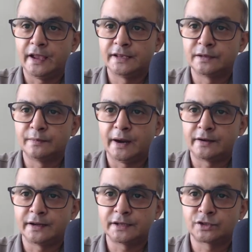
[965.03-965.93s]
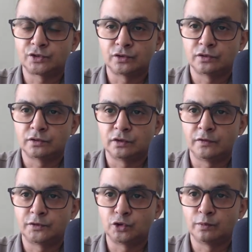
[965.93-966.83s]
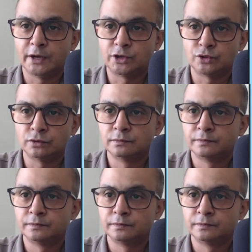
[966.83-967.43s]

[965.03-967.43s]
is a matrix of 2 by 2